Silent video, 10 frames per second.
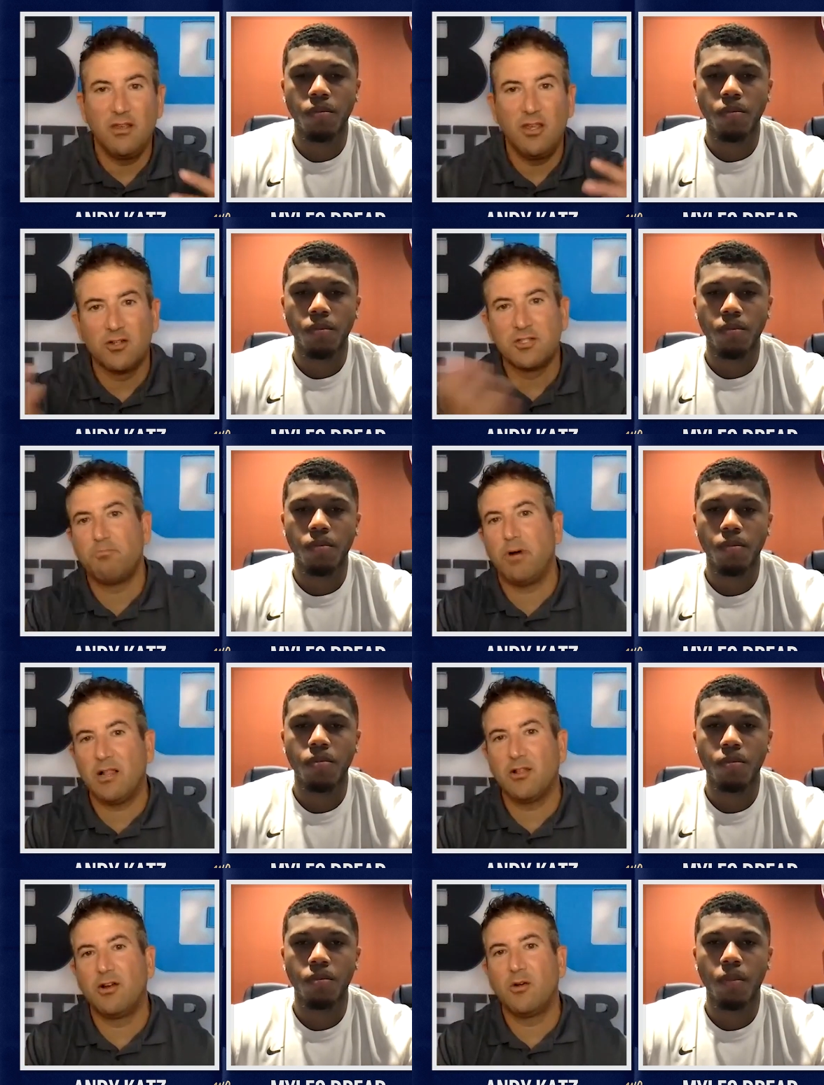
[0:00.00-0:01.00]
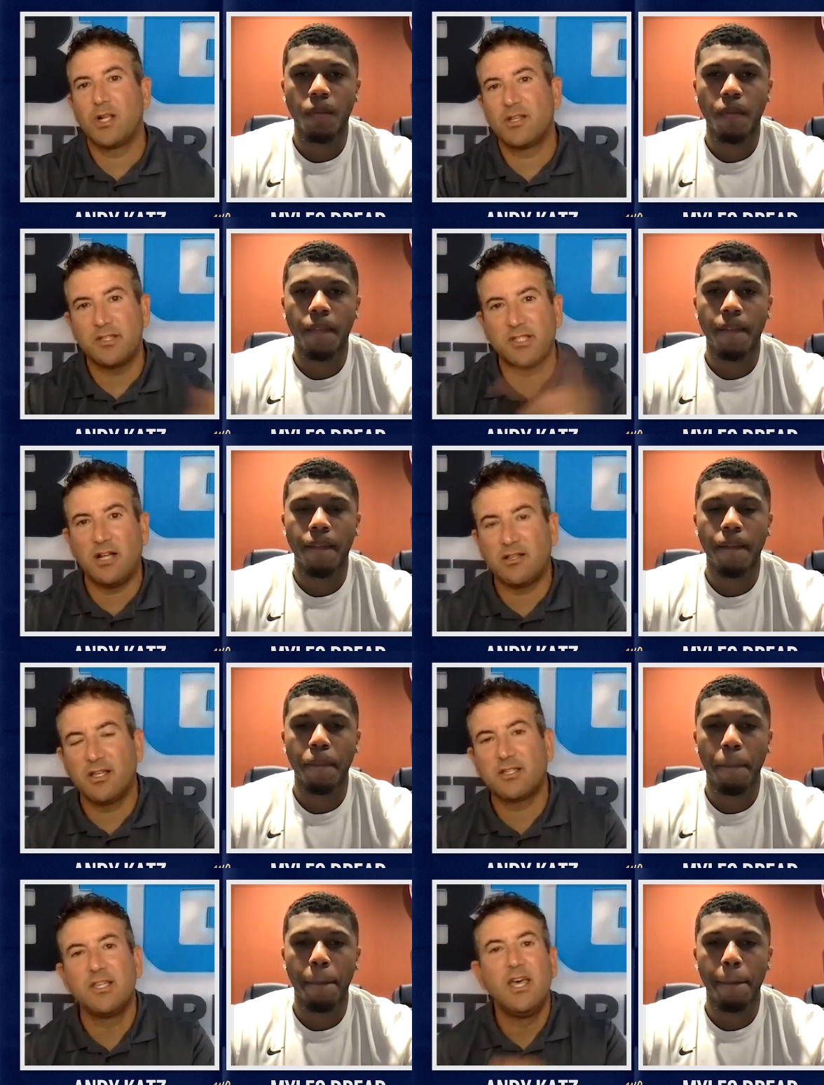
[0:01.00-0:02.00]
Speaker 1: years at Butler, went to the
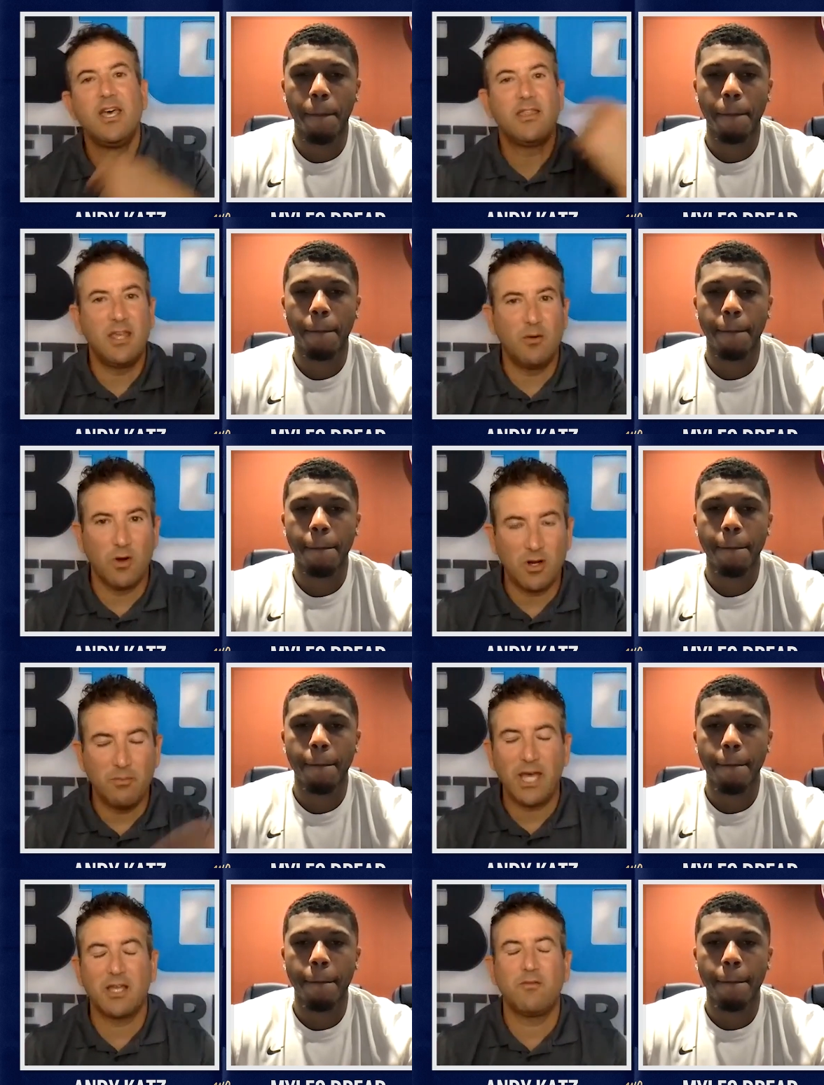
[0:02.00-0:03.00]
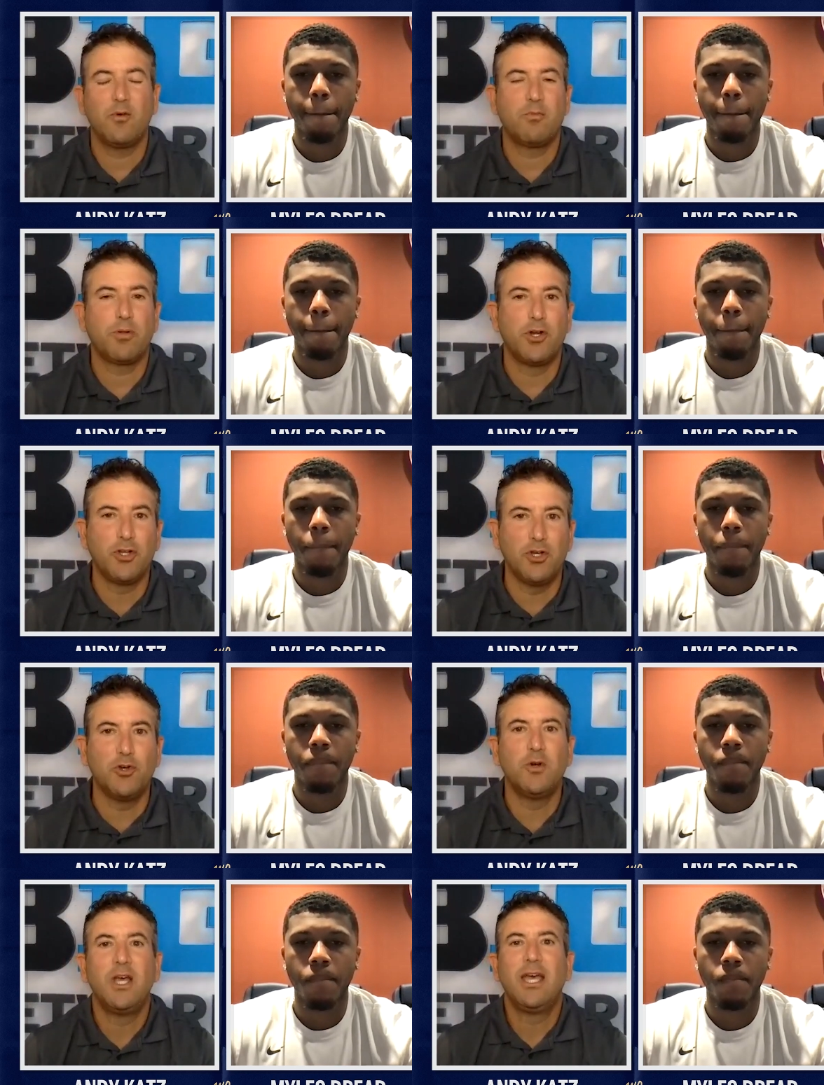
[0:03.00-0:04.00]
Celtics then working back with
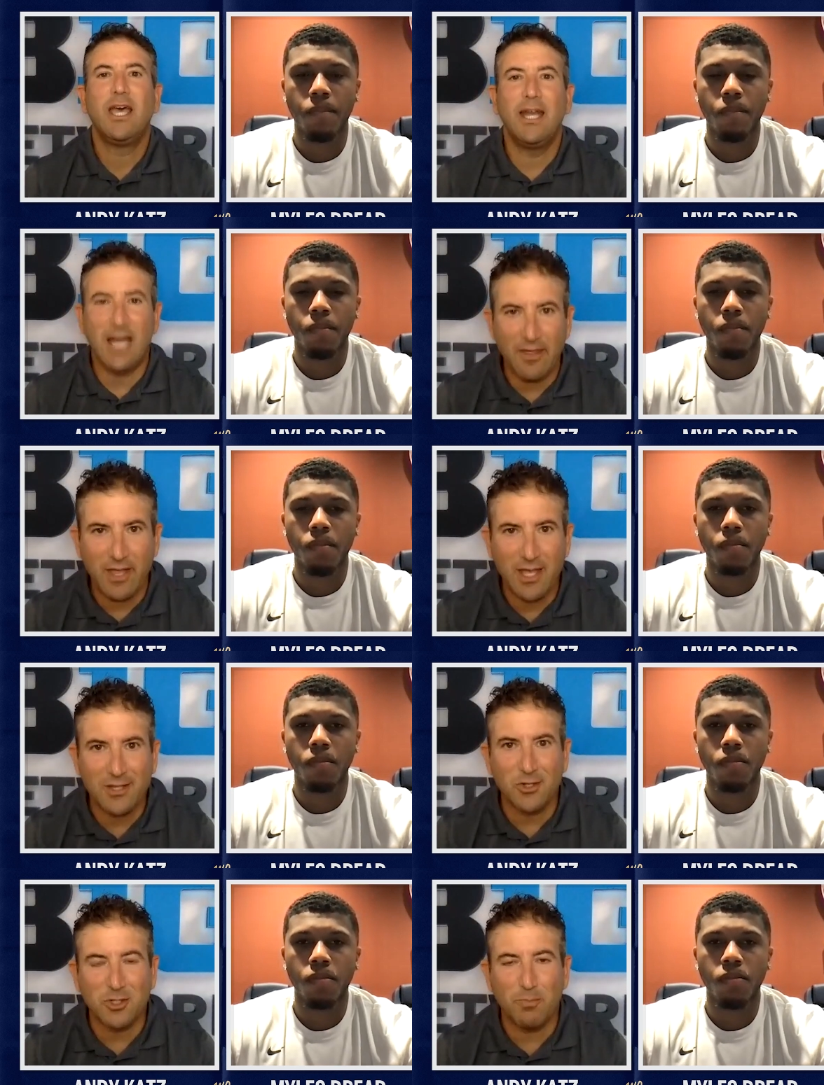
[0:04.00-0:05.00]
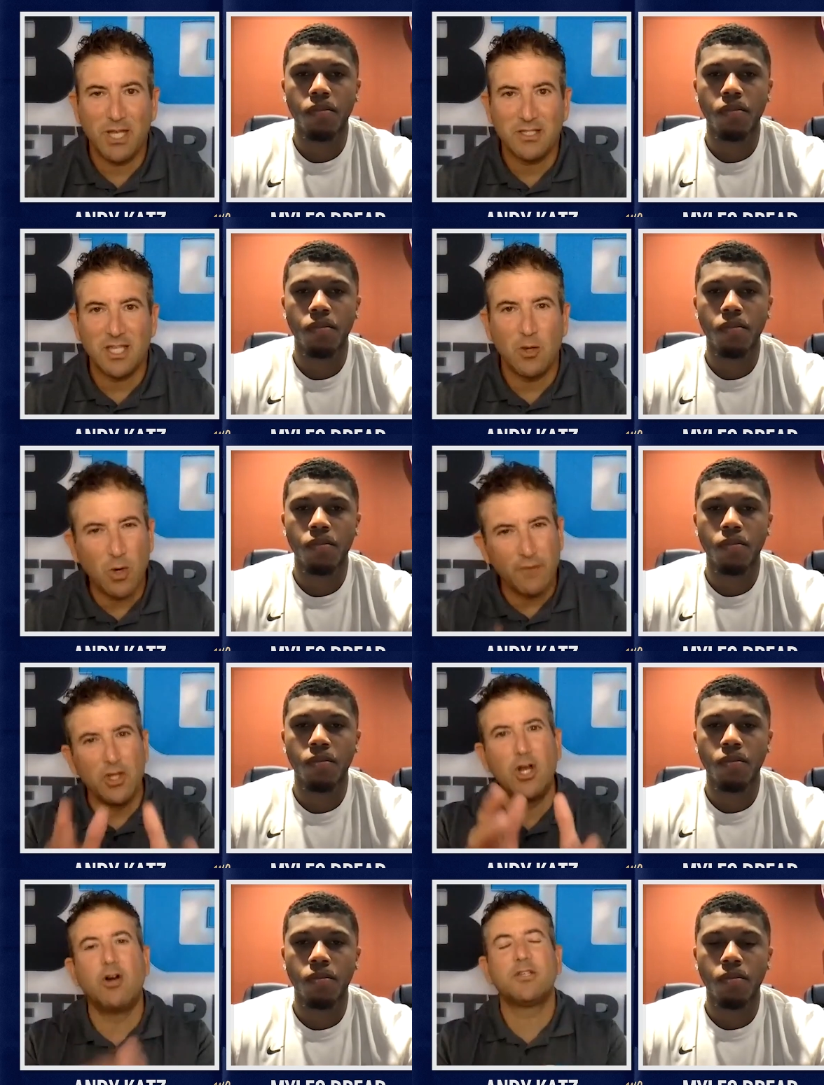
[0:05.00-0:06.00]
Purdue, and now the head coach of Penn State. What have
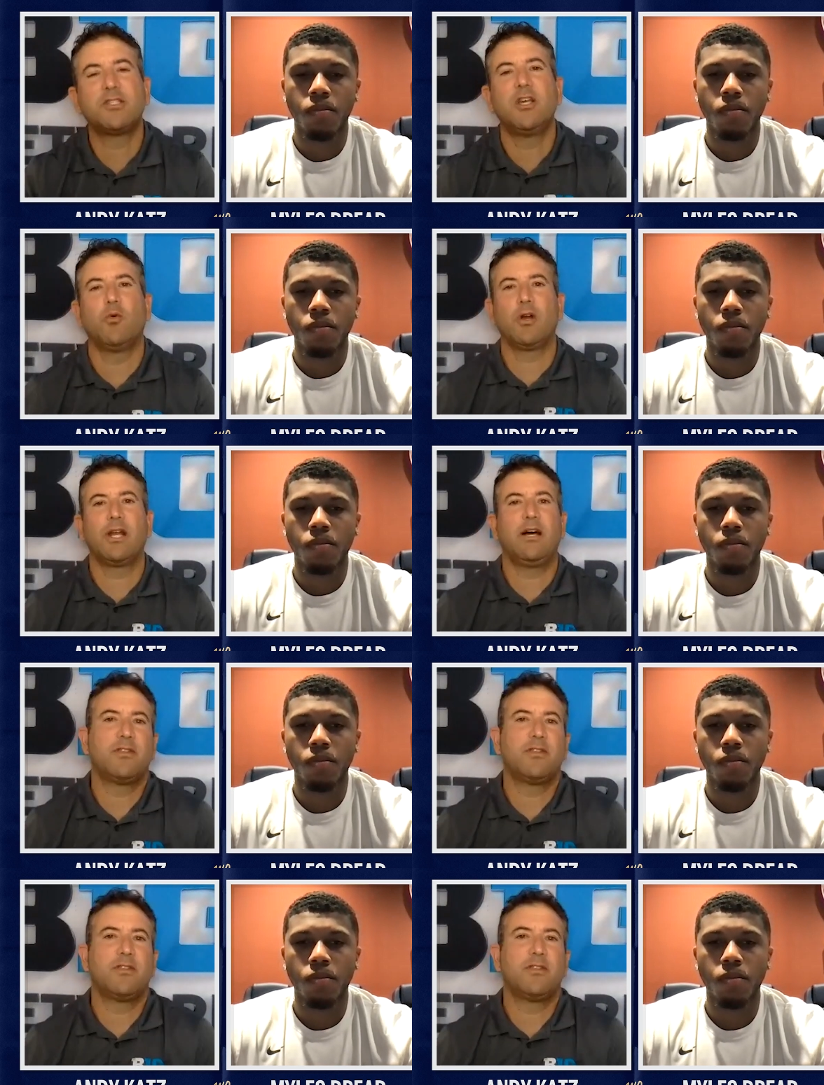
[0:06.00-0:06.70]
you noticed here working